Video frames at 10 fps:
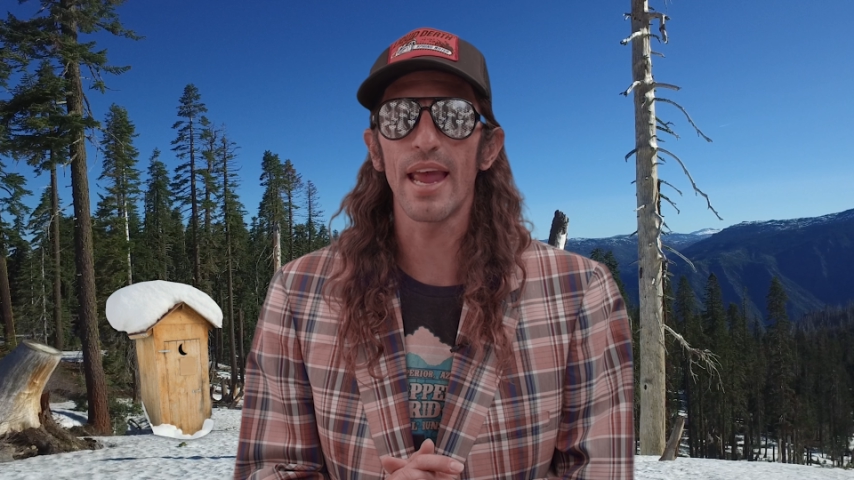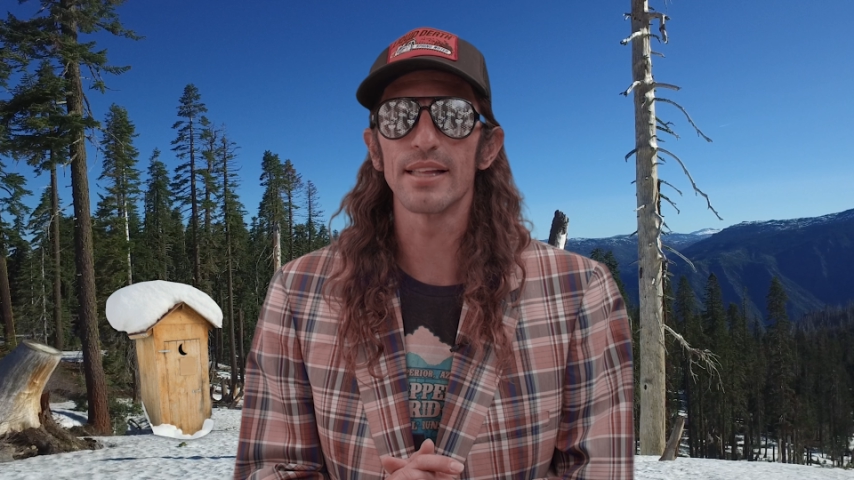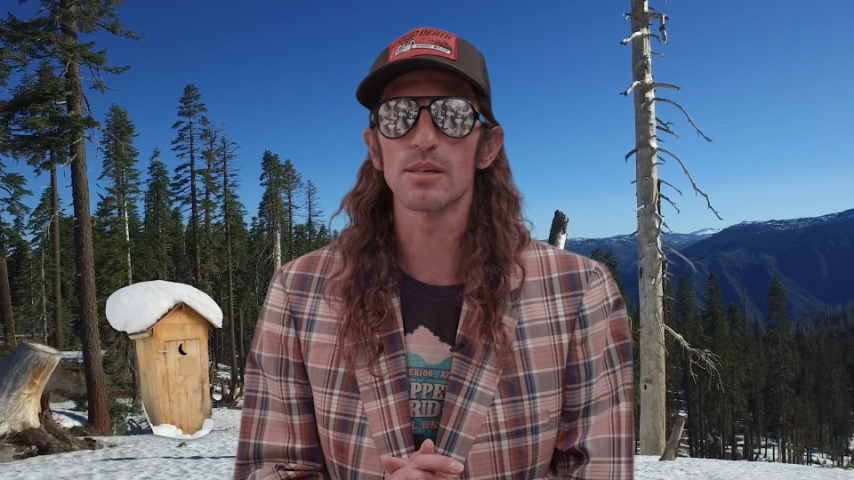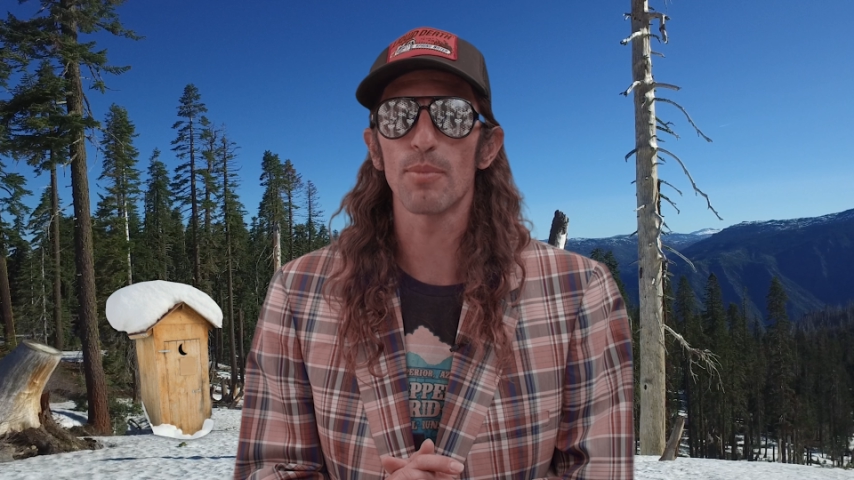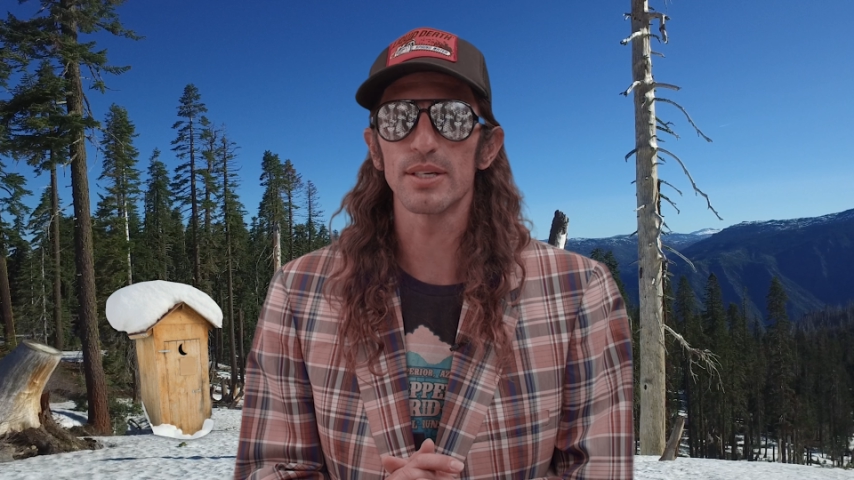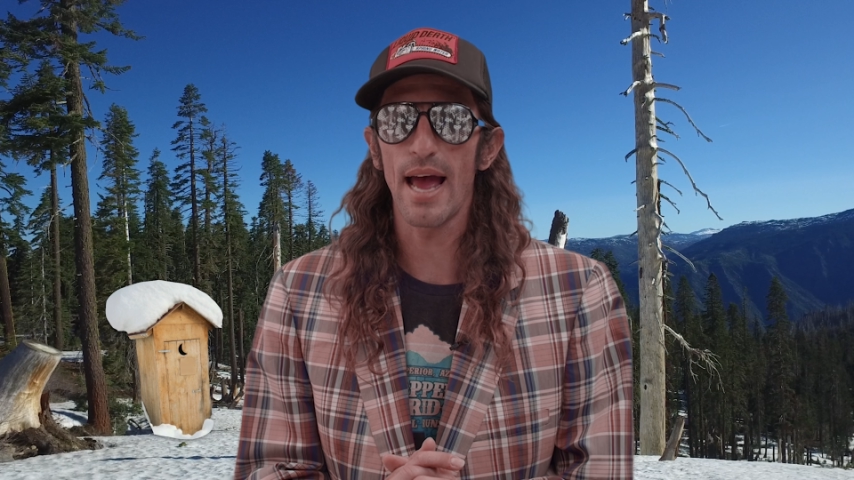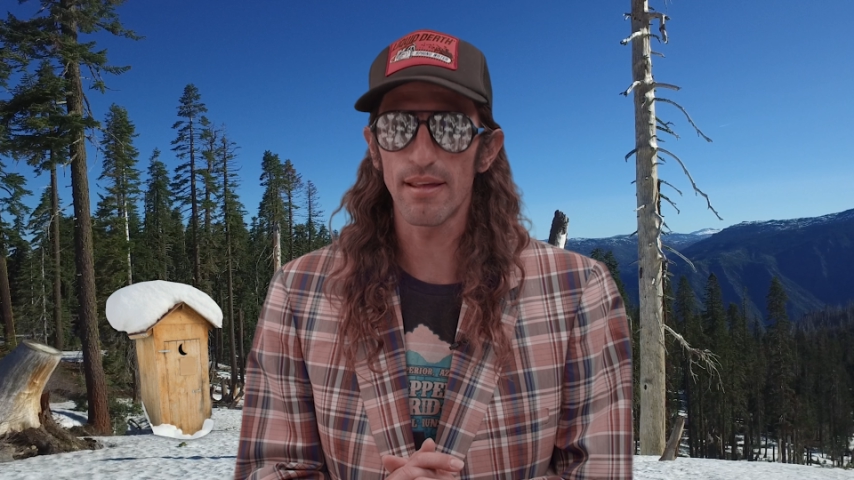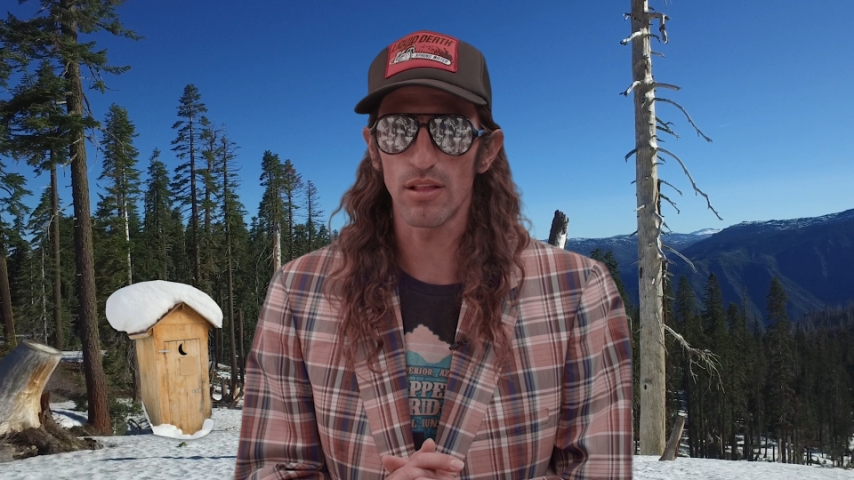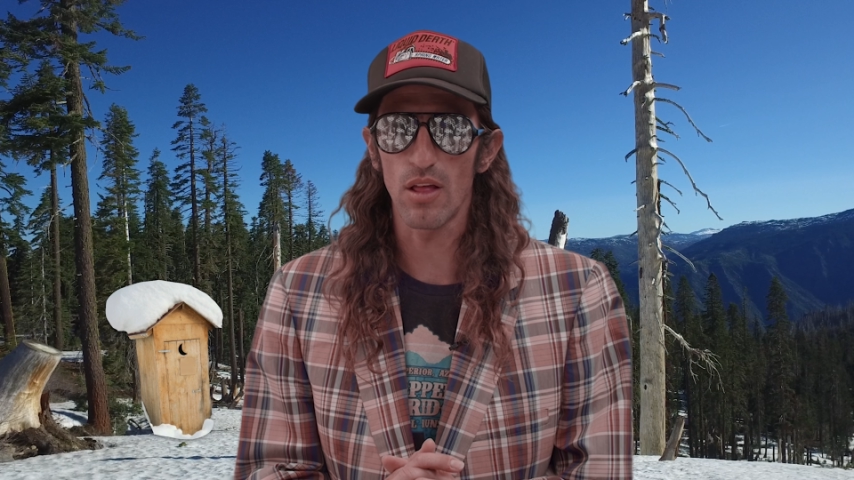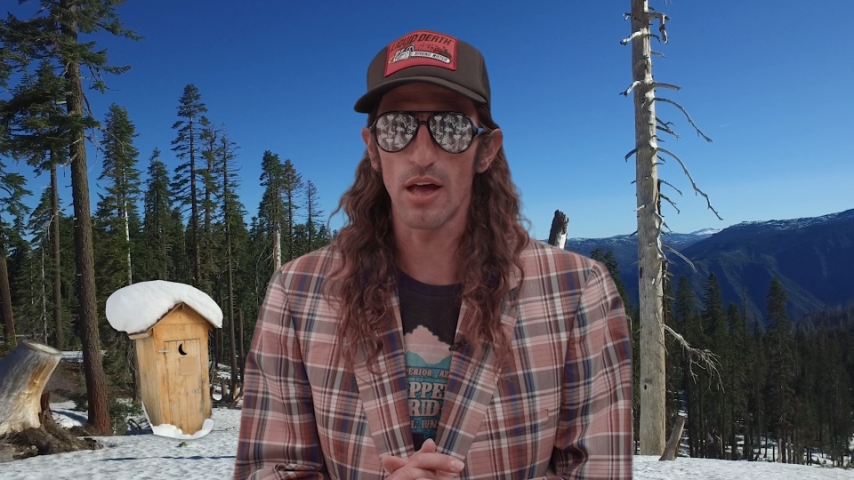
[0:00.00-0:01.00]
and
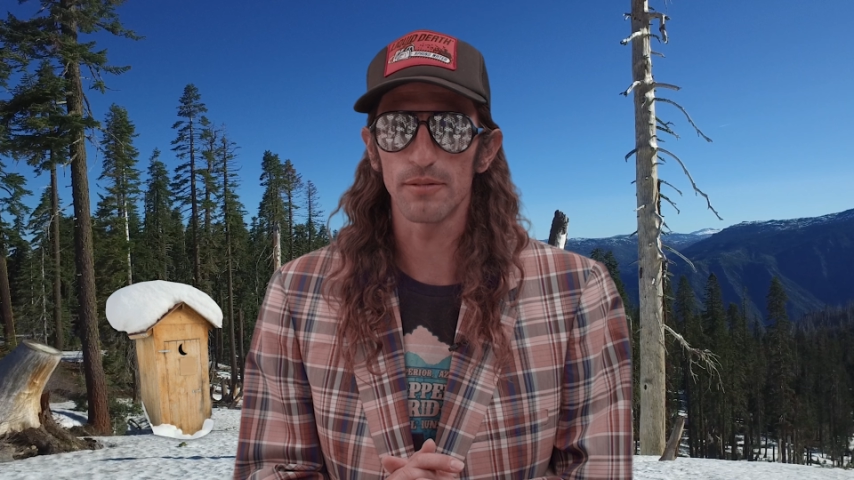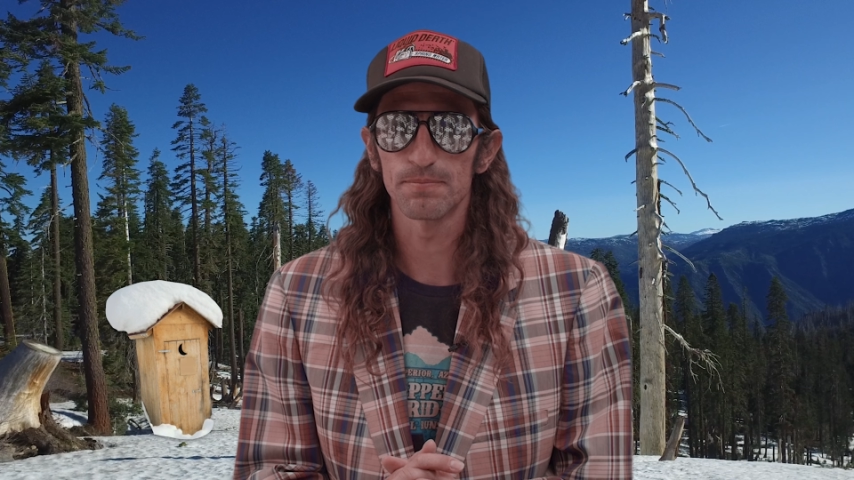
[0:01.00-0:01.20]
Spartathlon.